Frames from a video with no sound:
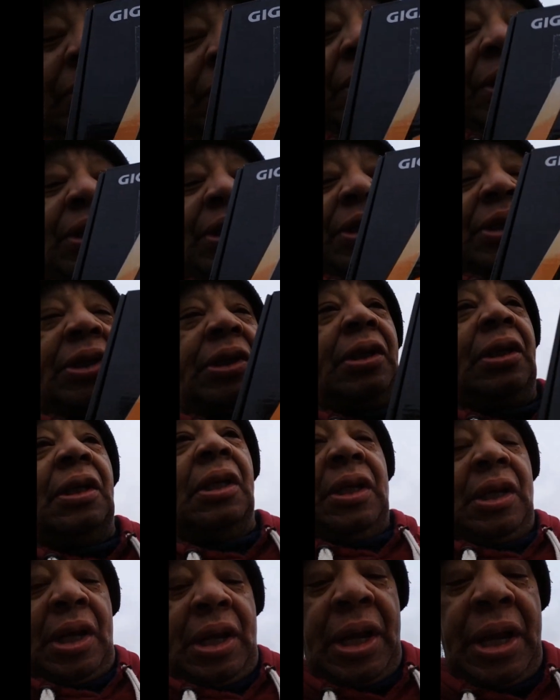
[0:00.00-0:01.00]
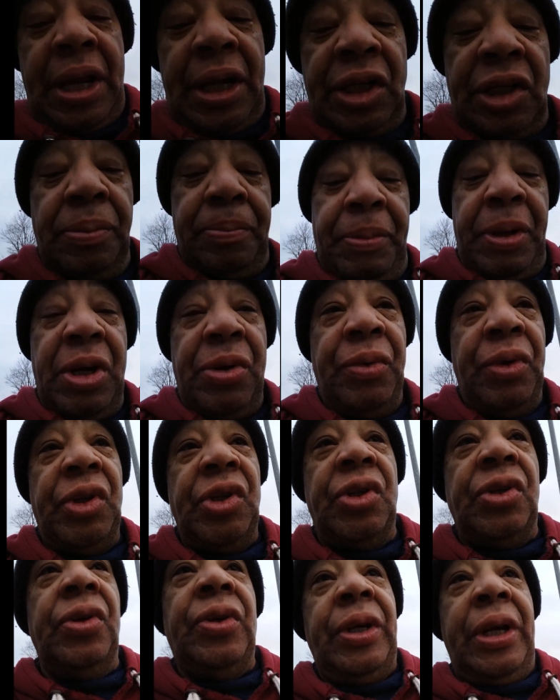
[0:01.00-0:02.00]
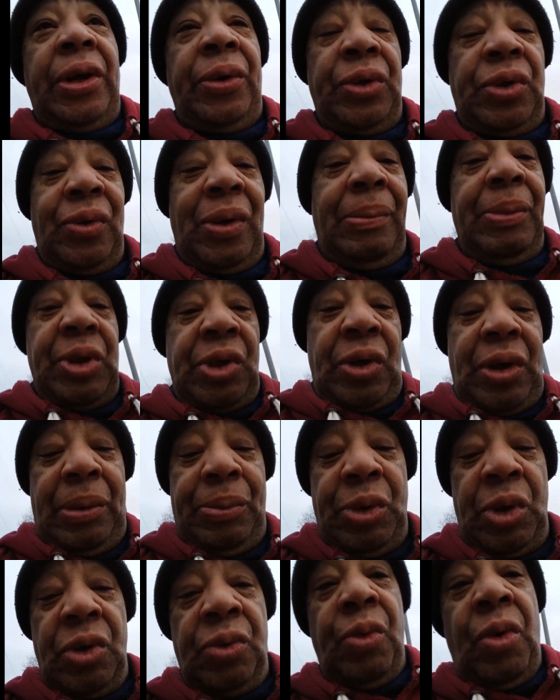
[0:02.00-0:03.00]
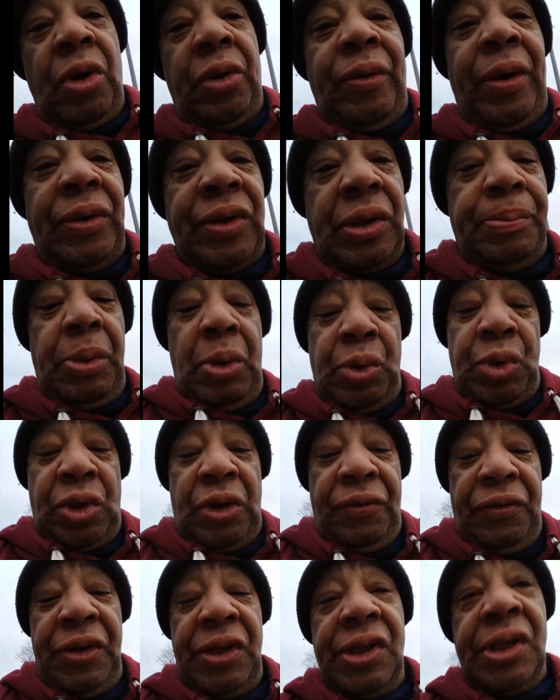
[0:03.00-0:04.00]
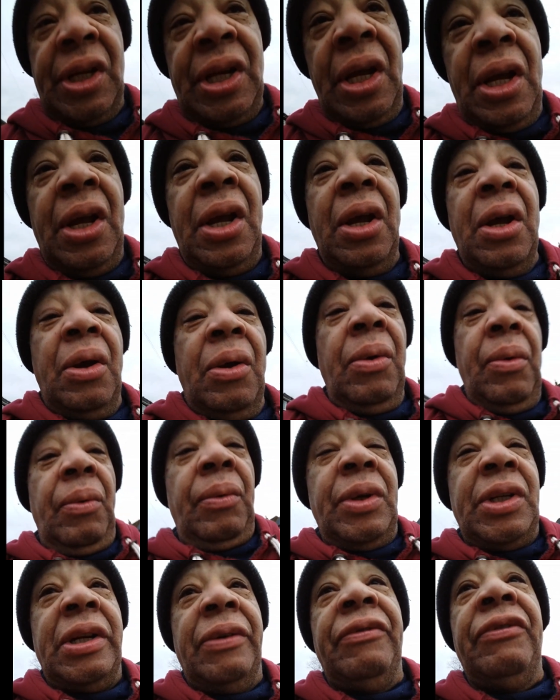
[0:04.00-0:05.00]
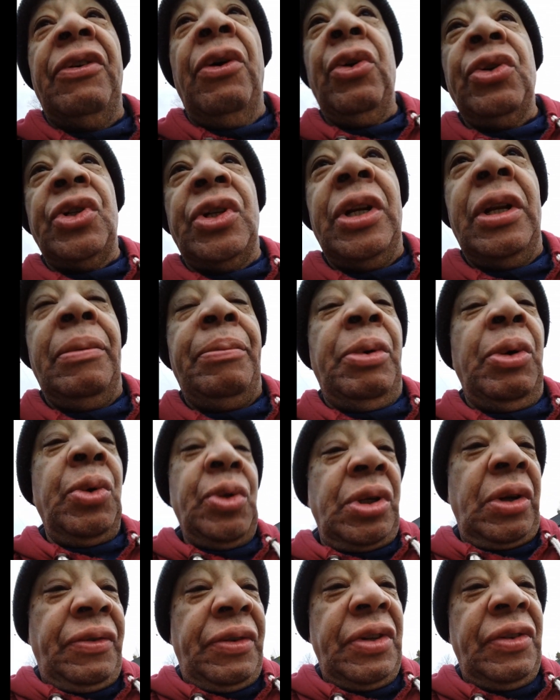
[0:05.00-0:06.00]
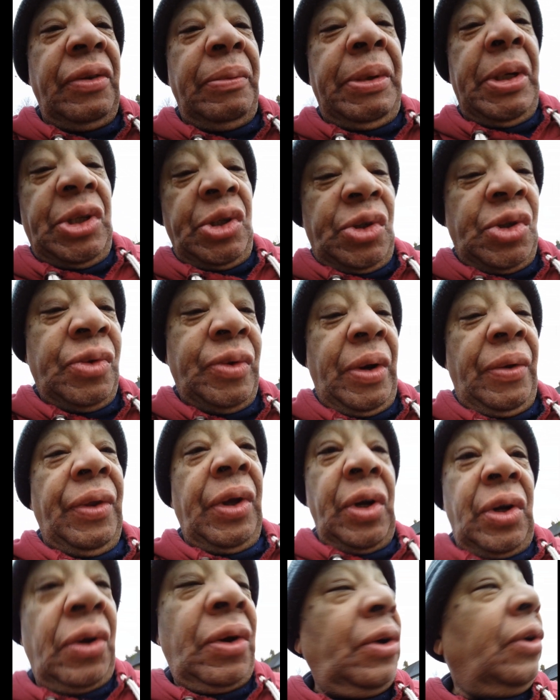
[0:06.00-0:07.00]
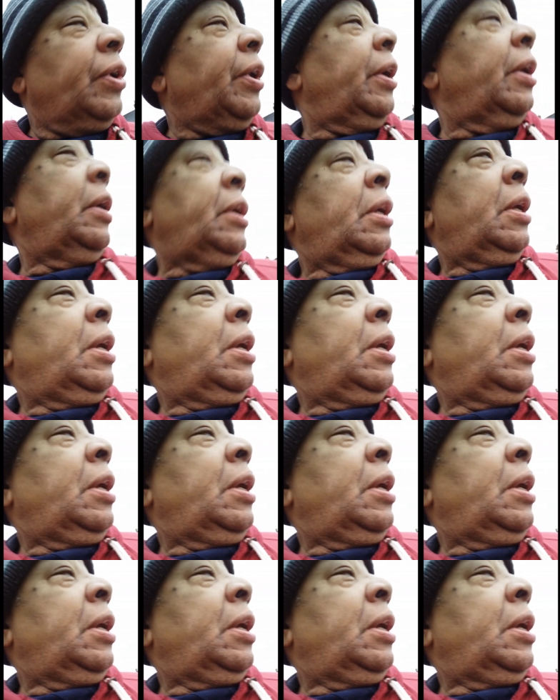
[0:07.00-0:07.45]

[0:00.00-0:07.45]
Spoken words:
It's been returned now to Amazon. I'm just walking around to the post office, which I'm fortunate that the post office for me is just around the corner.